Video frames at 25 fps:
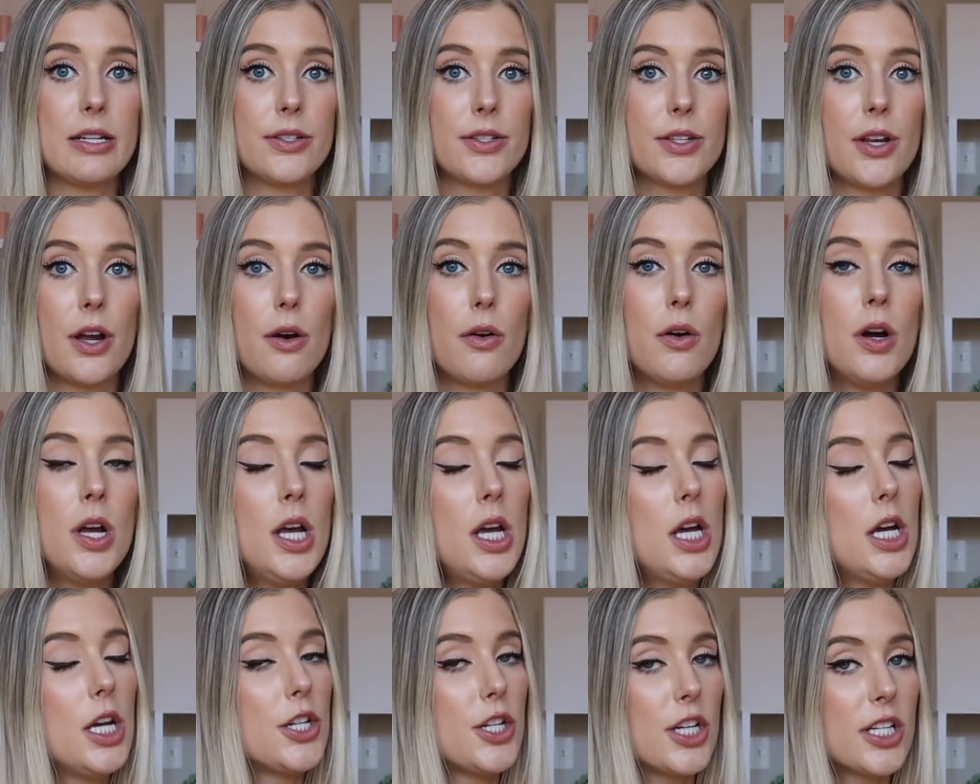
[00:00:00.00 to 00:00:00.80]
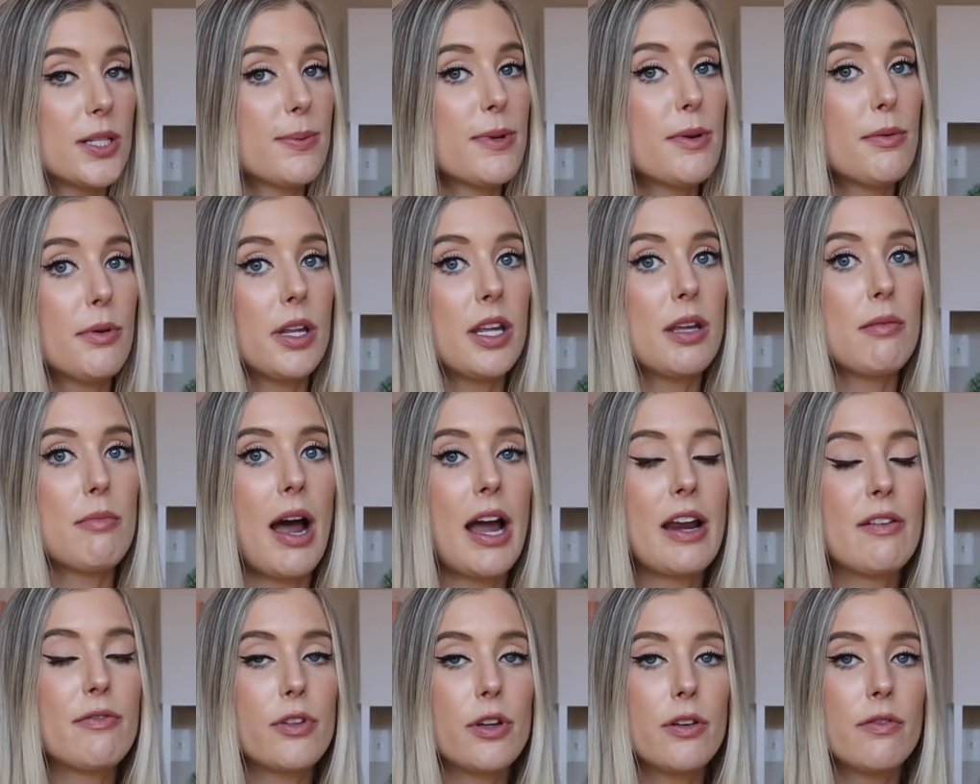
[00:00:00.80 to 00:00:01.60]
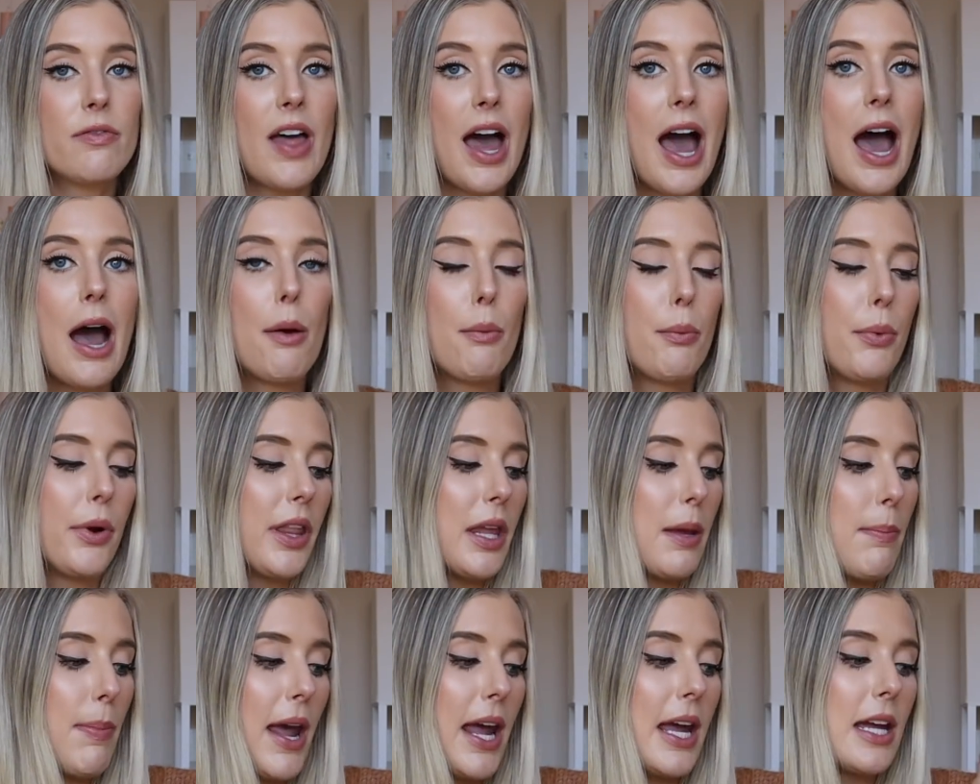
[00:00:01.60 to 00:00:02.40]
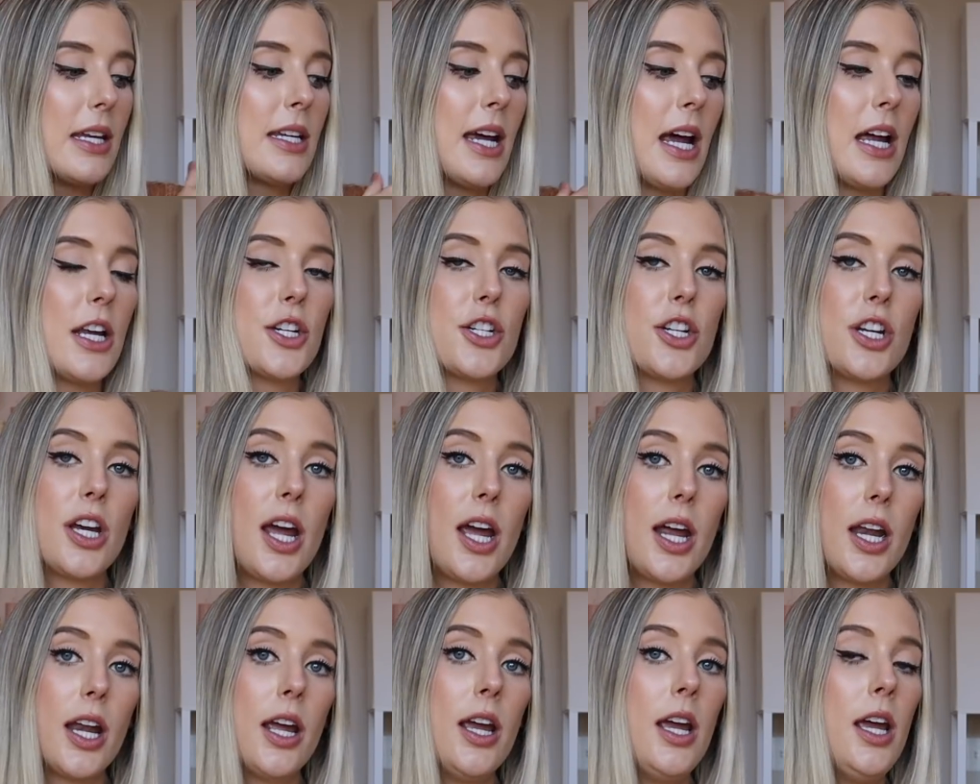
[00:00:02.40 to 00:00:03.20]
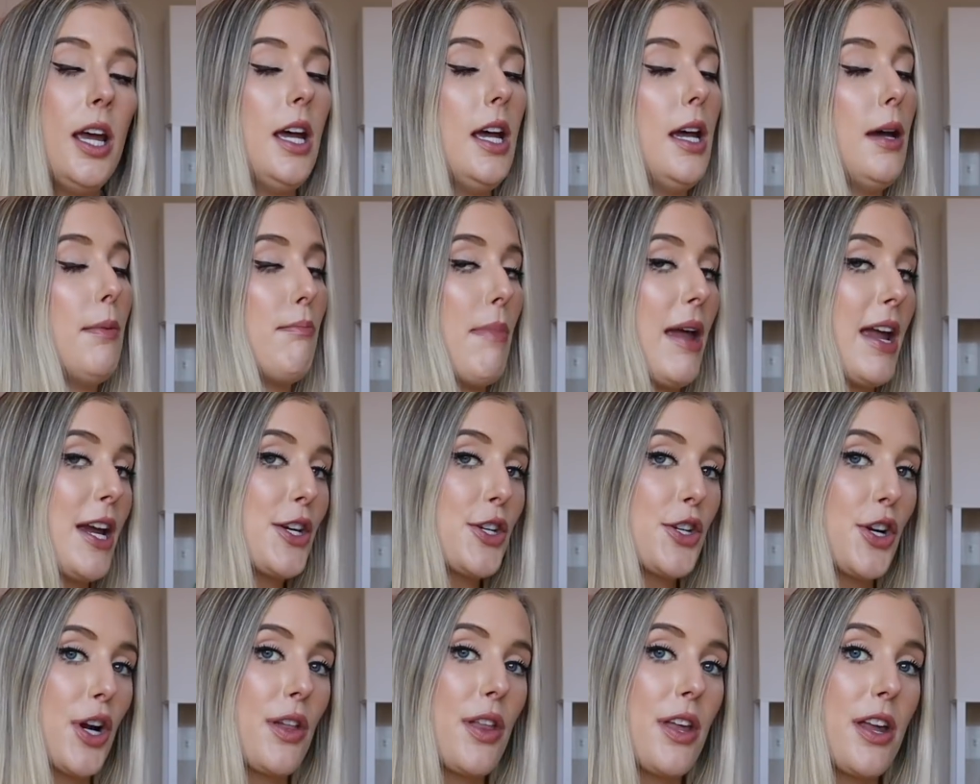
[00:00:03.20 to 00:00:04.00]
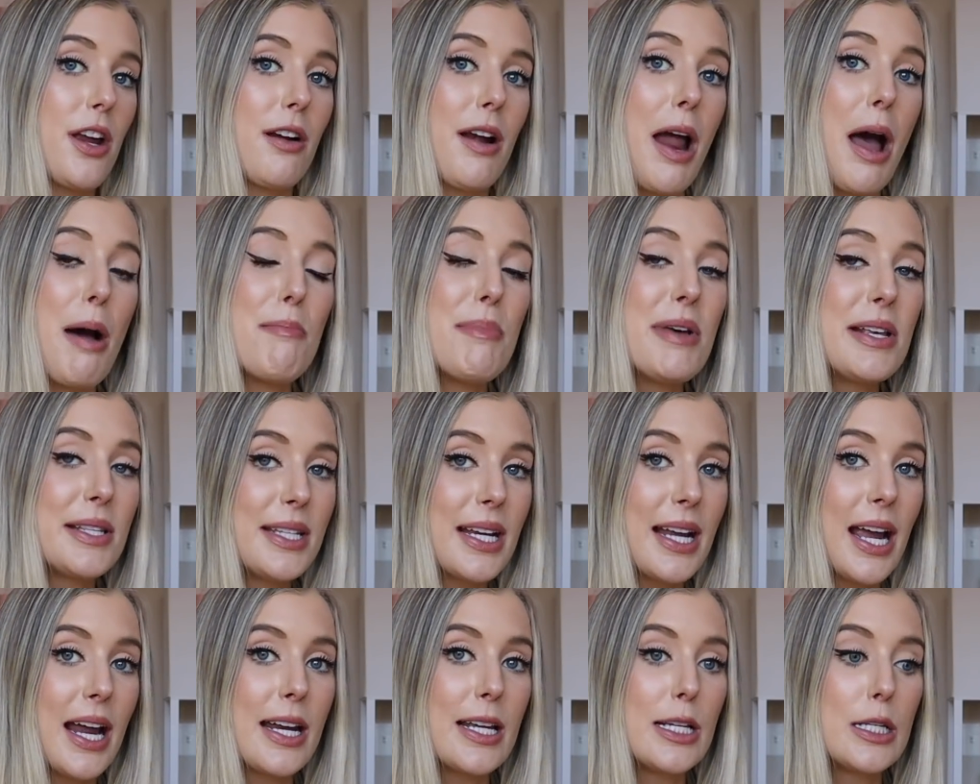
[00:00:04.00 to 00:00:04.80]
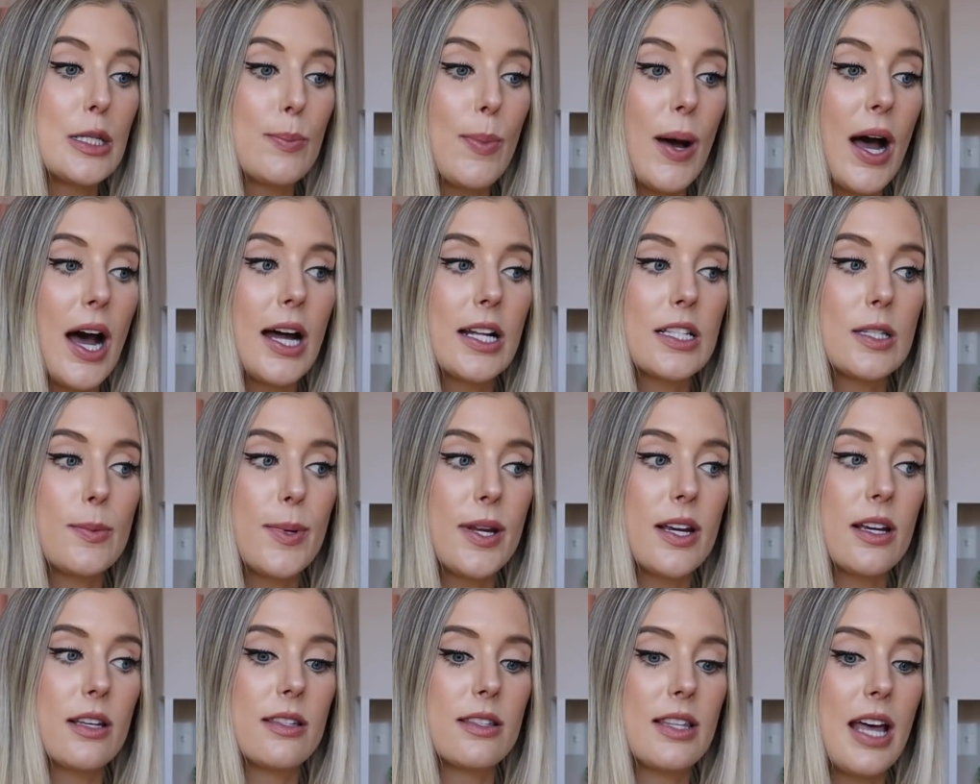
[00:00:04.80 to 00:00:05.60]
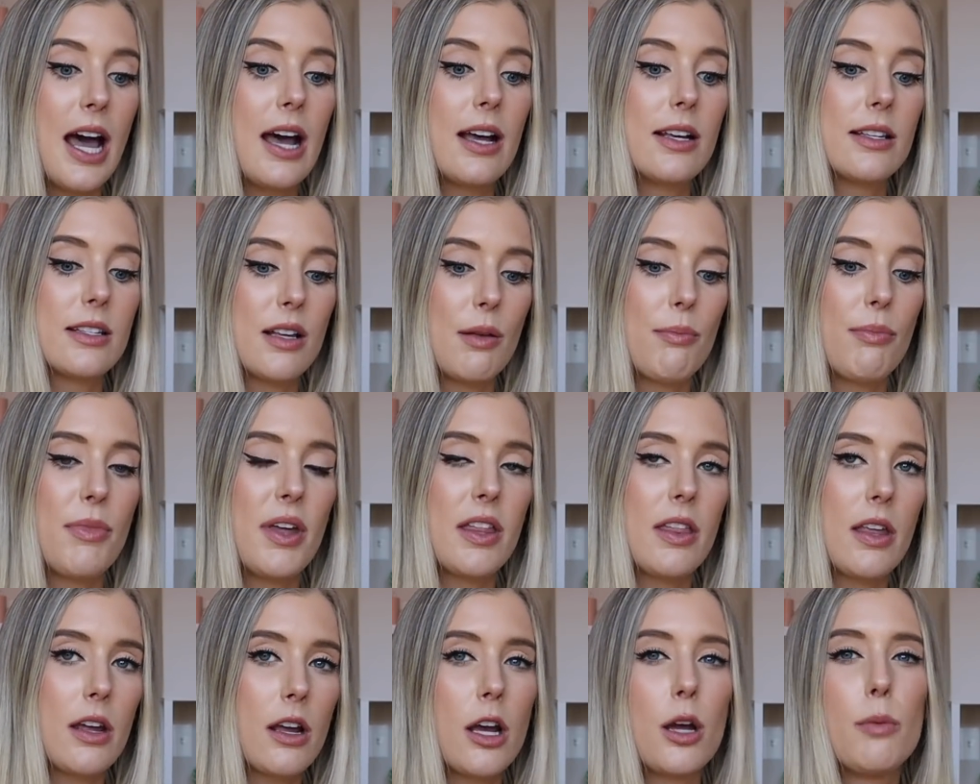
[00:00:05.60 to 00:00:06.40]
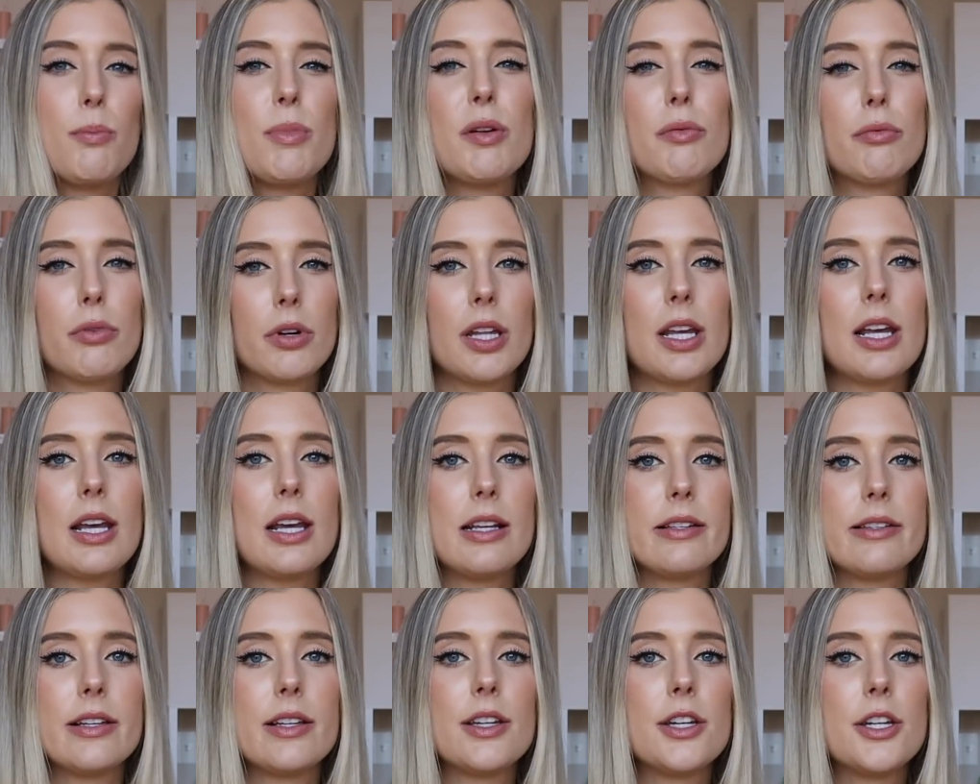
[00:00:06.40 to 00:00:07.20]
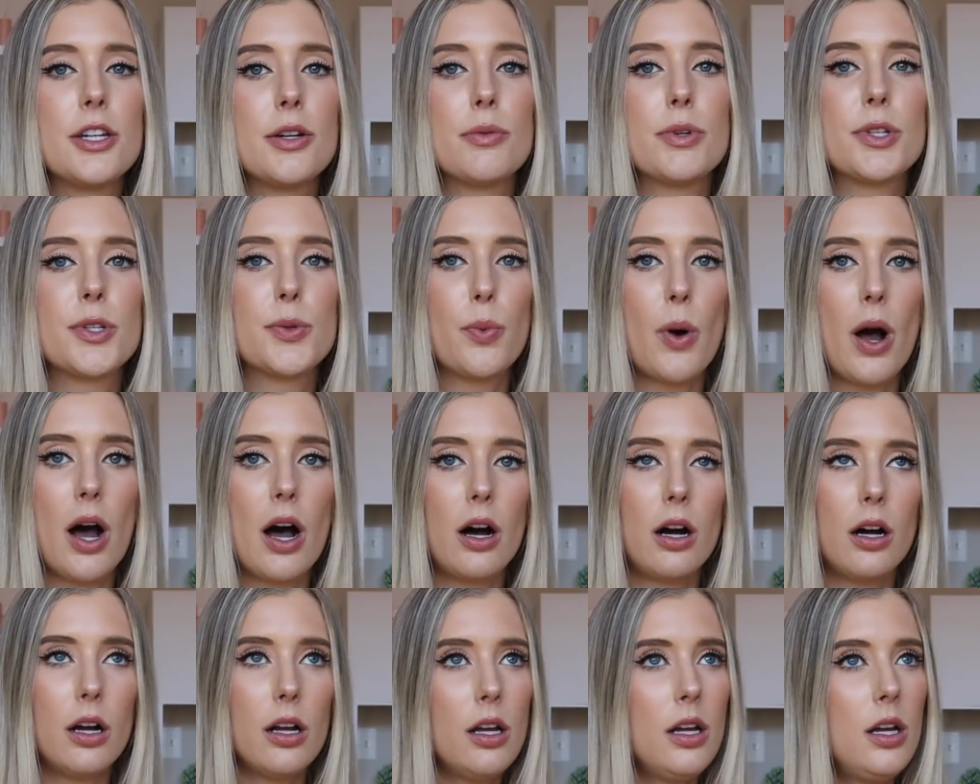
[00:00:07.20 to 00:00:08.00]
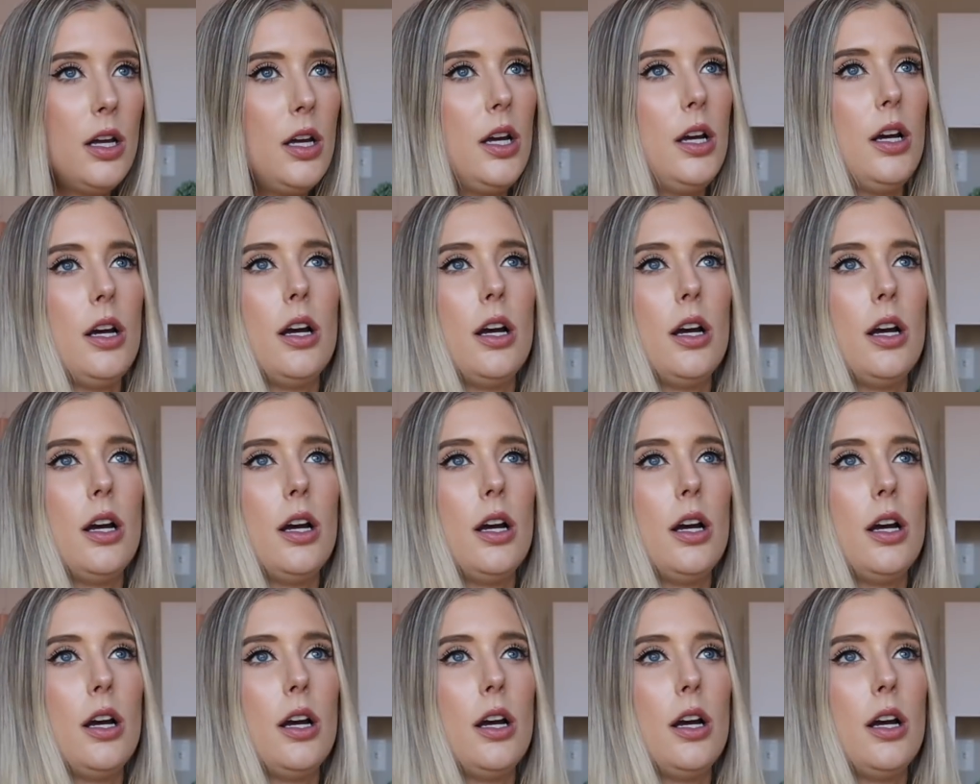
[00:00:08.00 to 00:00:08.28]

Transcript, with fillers: So just be really mindful of that, really pay attention, make sure that you're not missing any spots because that is something that could be really easy to do as well